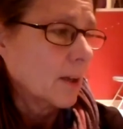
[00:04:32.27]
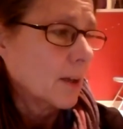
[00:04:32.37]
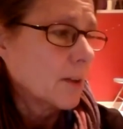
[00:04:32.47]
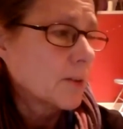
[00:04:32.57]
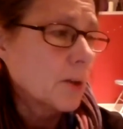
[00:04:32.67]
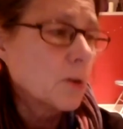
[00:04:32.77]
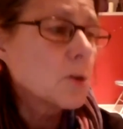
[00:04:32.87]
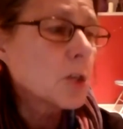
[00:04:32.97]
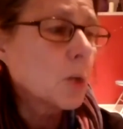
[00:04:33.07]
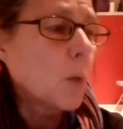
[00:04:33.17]
So you
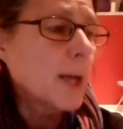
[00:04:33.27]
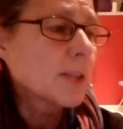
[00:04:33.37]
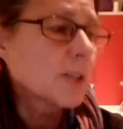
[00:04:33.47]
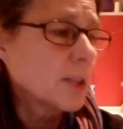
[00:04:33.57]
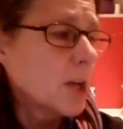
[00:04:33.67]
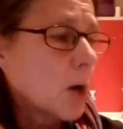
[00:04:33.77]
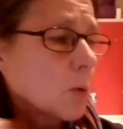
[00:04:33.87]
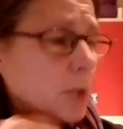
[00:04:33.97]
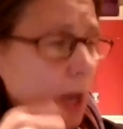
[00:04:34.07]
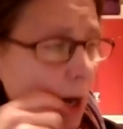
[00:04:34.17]
should waste no
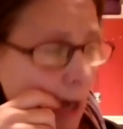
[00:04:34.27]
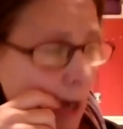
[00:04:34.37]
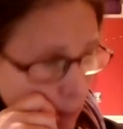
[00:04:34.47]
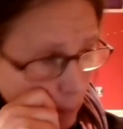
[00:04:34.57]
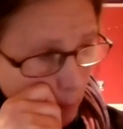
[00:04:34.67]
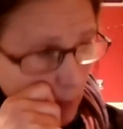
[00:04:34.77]
time